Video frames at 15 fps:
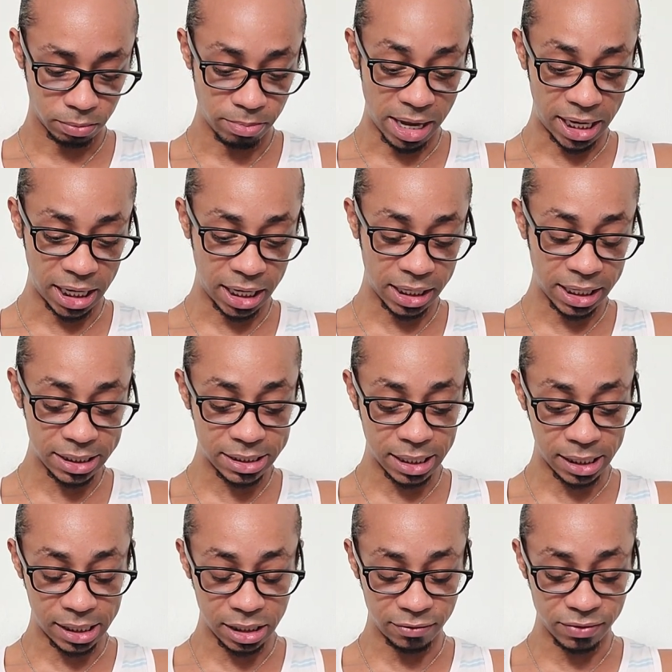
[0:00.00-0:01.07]
Making an
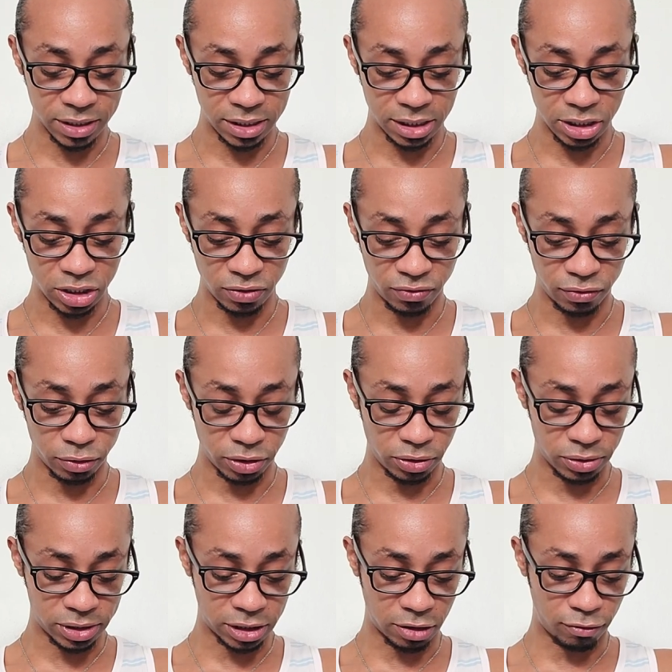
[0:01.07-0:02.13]
executive decision for
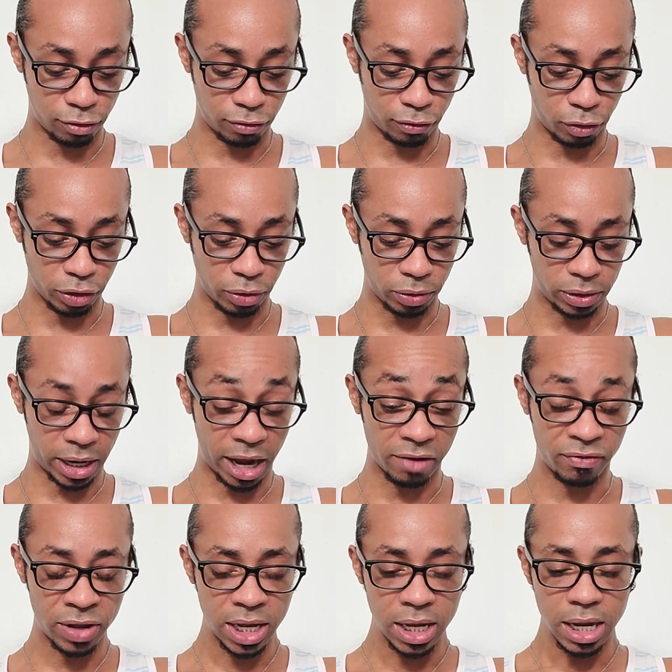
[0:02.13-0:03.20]
yourself or for your
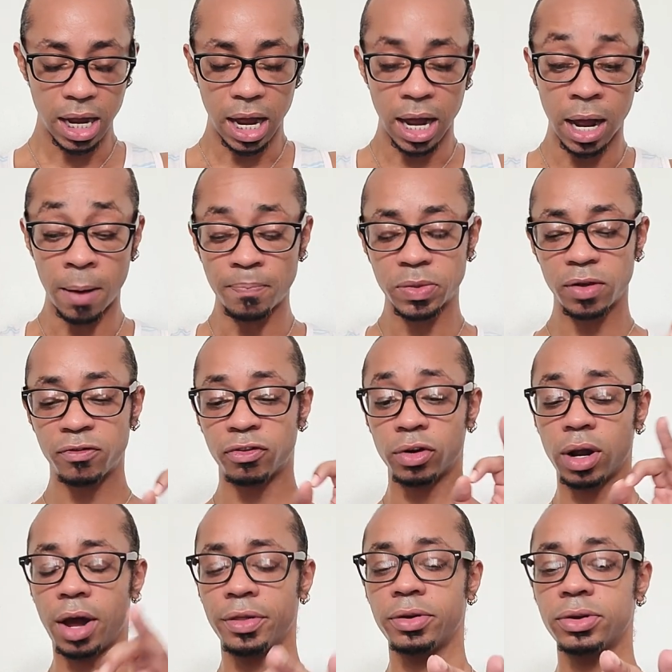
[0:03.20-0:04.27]
life. Um,
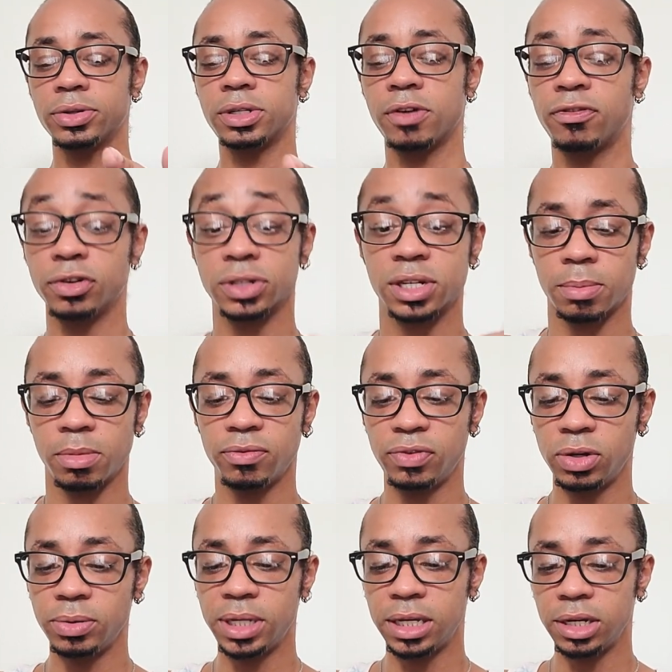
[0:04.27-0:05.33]
for others, for some of
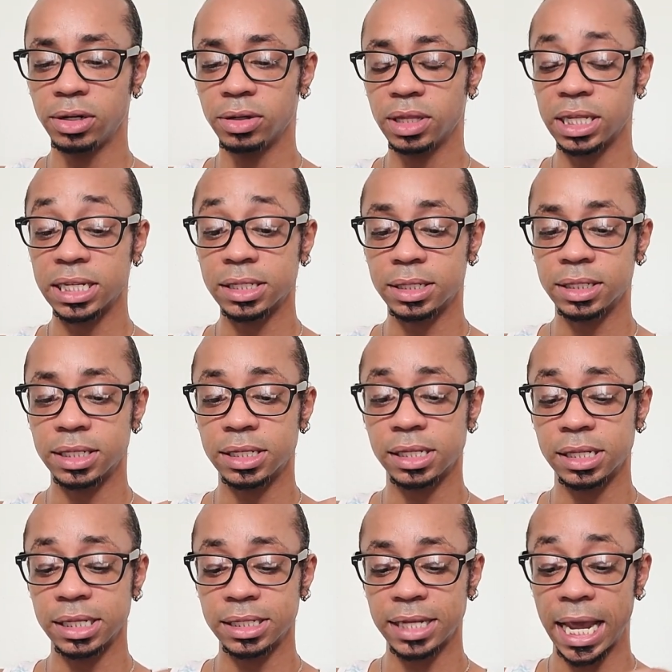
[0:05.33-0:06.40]
you here, this
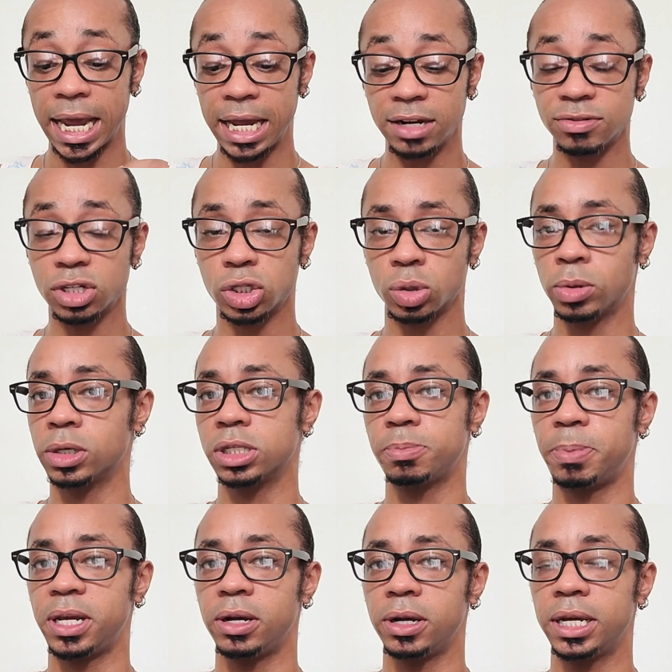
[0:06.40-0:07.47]
this Eight of Swords
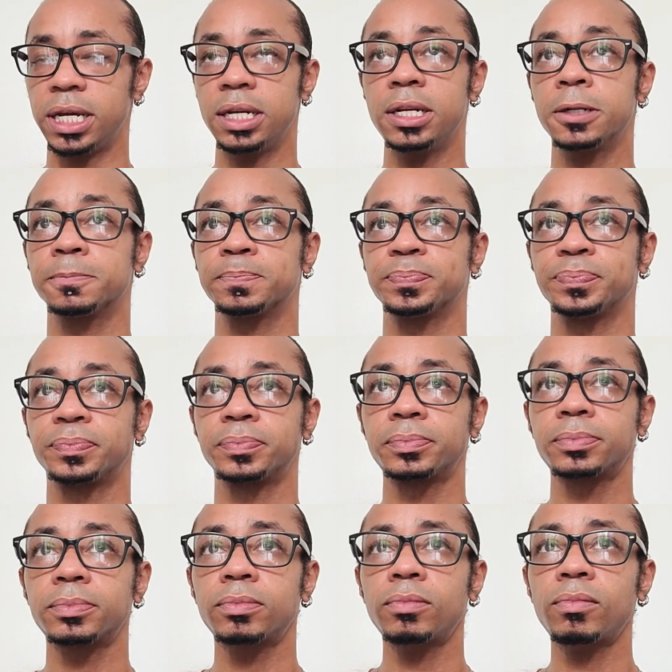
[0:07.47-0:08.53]
period
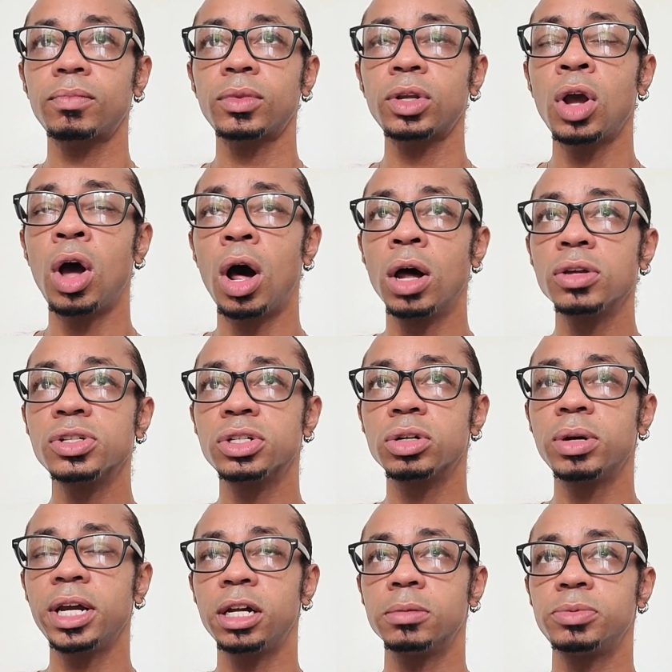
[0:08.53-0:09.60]

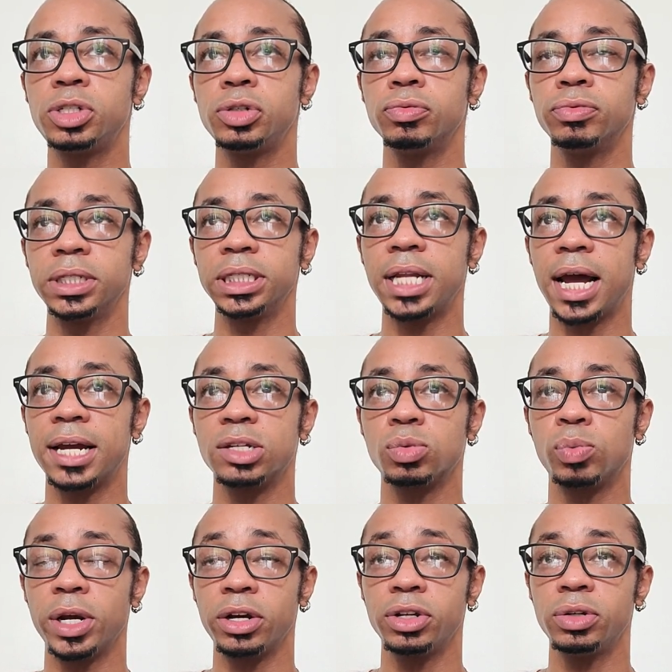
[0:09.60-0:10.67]
also helped you realize
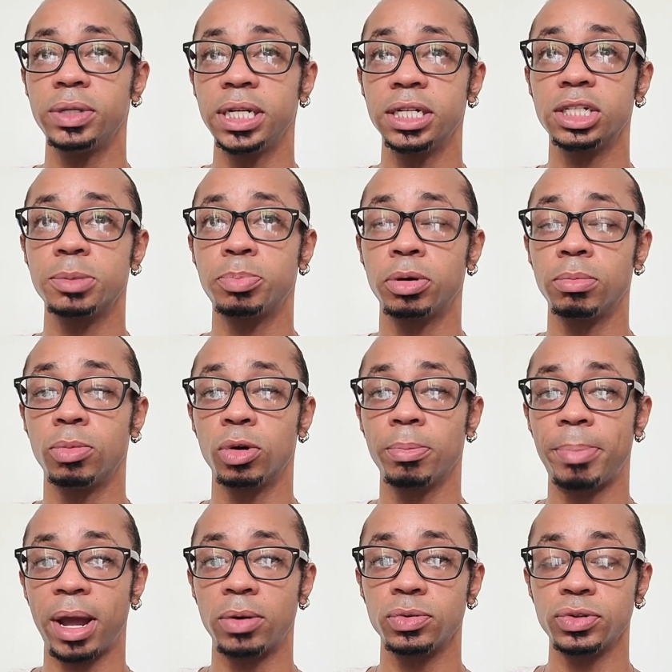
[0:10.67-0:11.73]
where you needed to put more
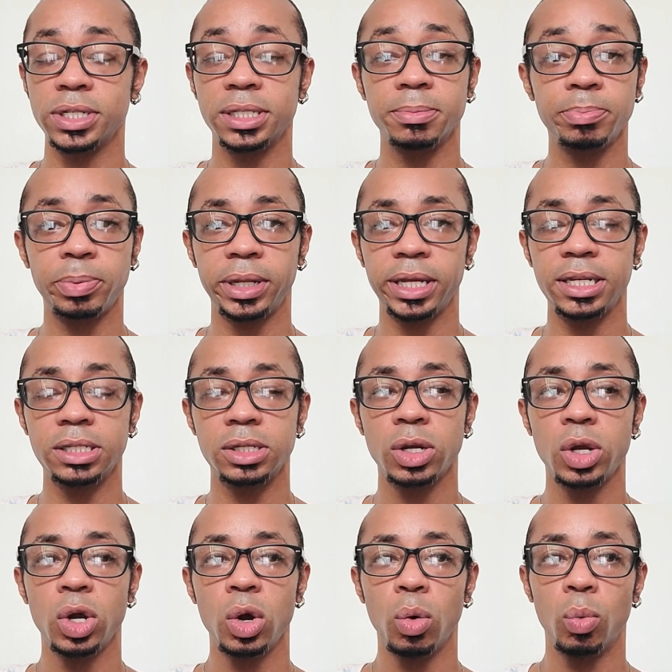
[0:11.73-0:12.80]
boundaries in place,
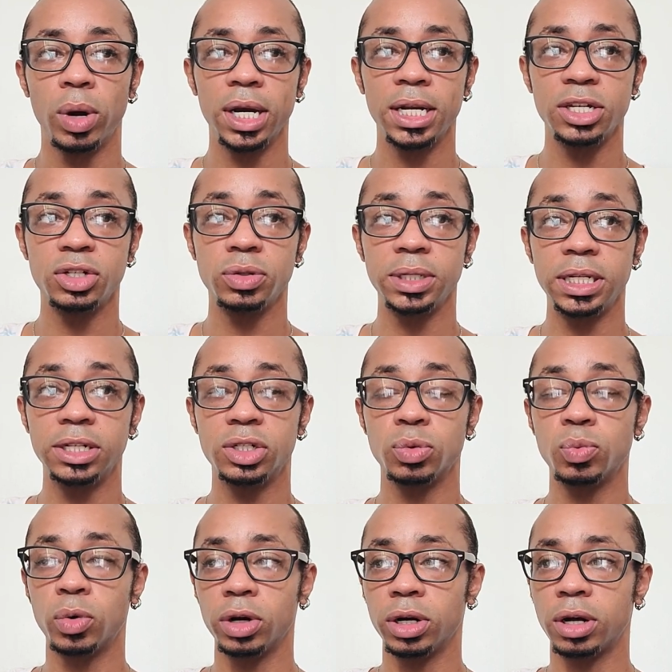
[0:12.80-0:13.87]
what it is you needed to
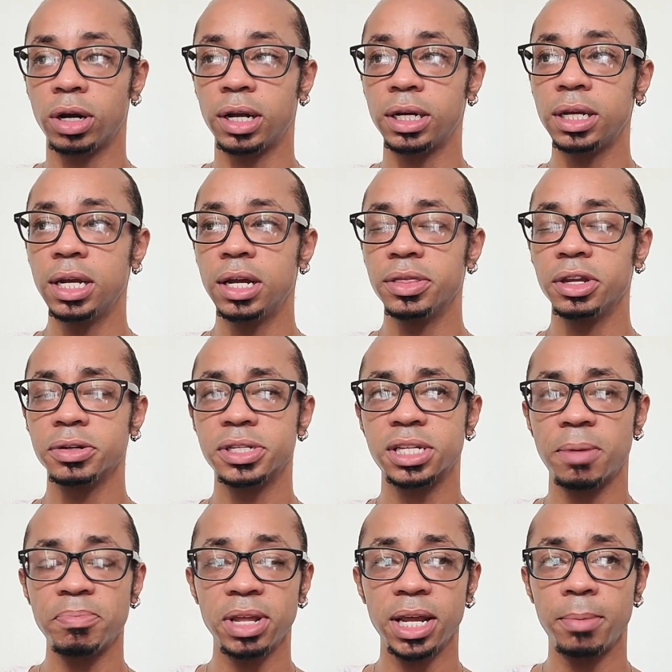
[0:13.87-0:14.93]
work on. There's
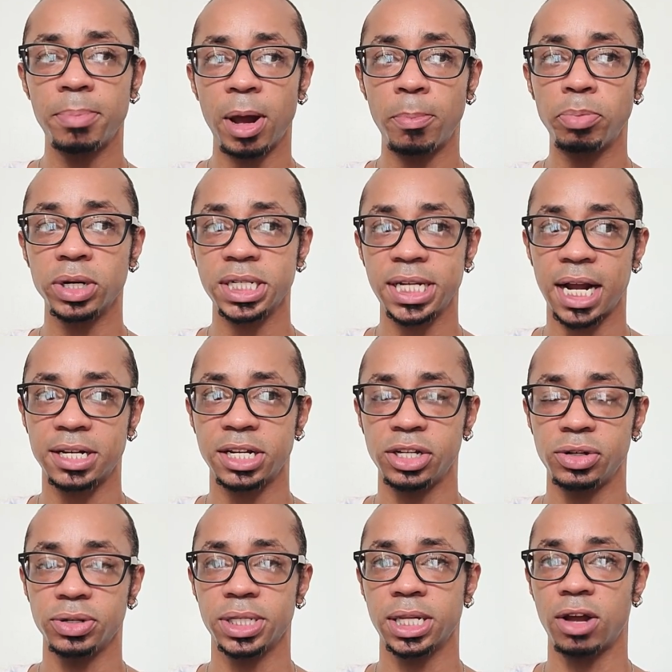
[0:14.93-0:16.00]
something about
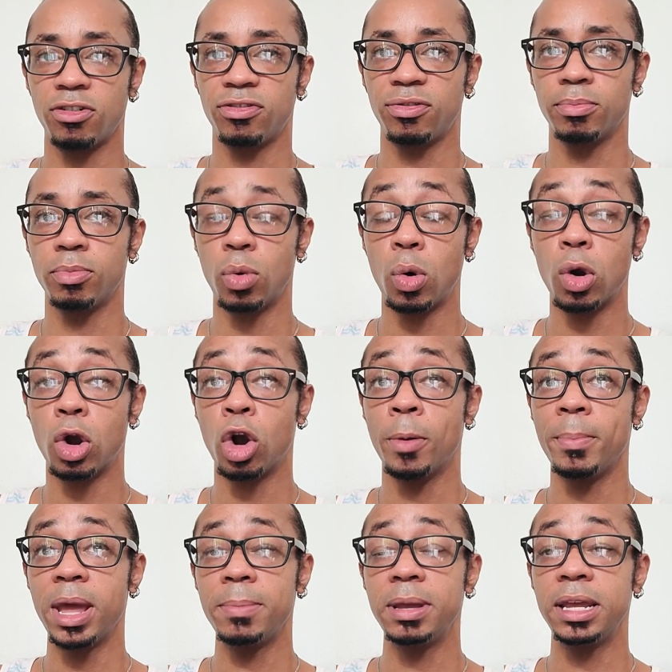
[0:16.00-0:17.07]
protecting yourself more, or
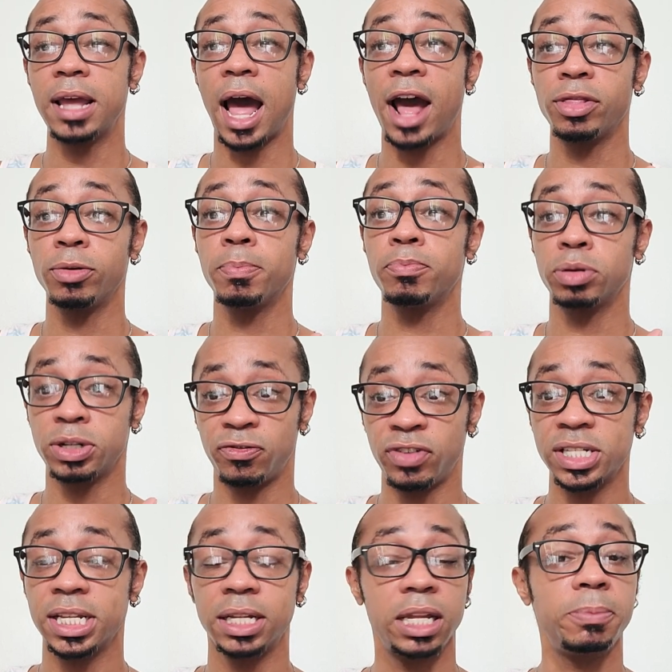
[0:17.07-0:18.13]
maybe either
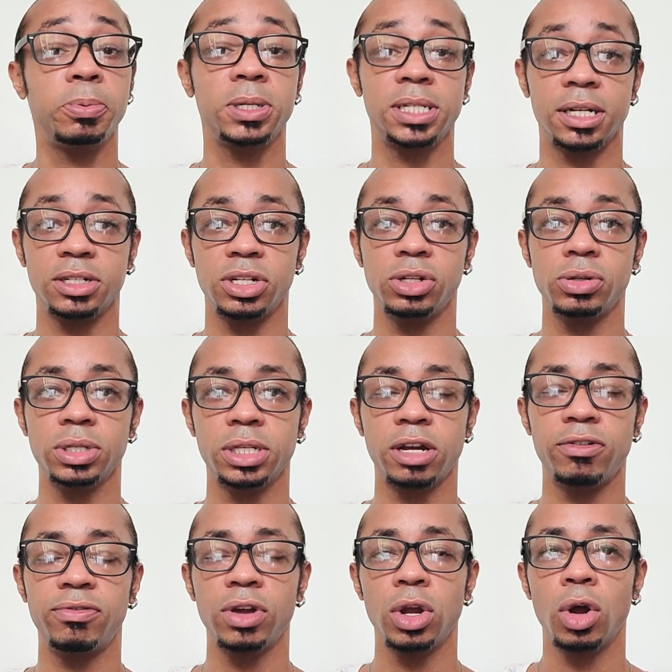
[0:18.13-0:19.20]
physically protecting
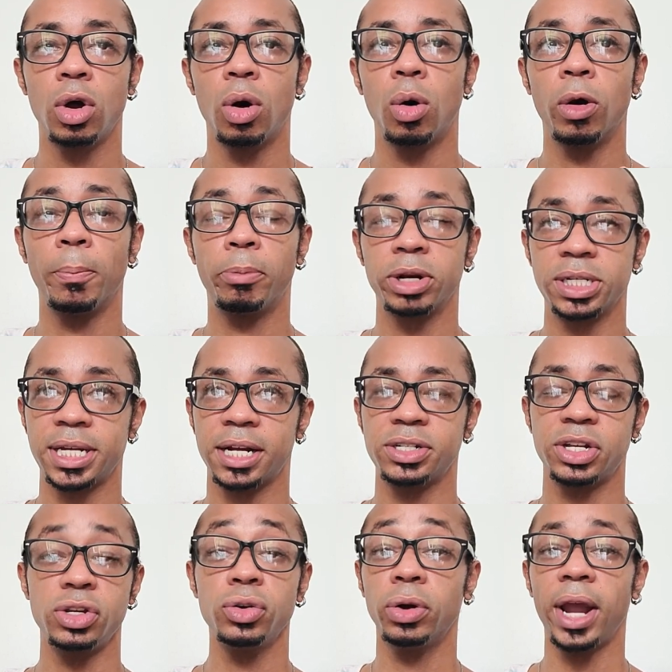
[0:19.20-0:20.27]
yourself or
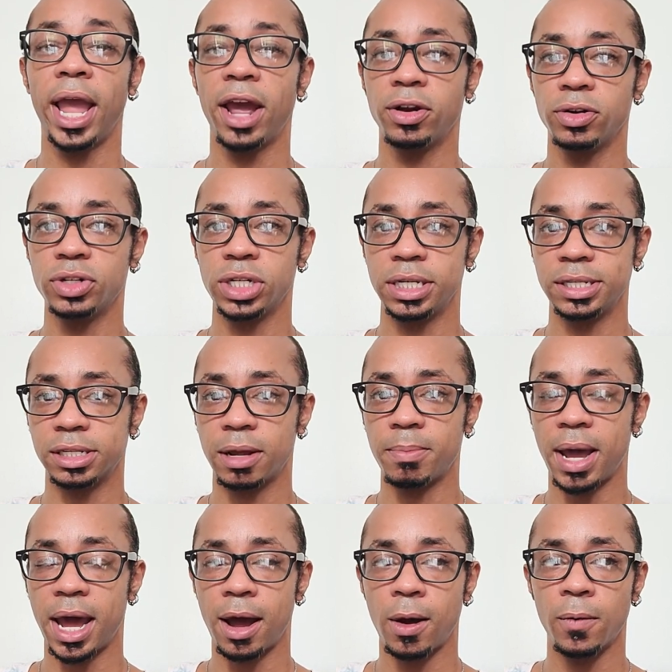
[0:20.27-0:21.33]
protecting your energy
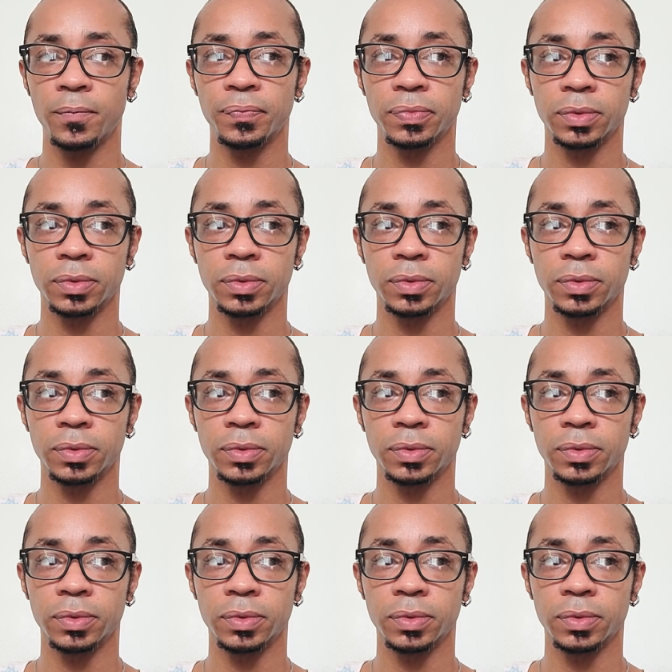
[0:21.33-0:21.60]
somehow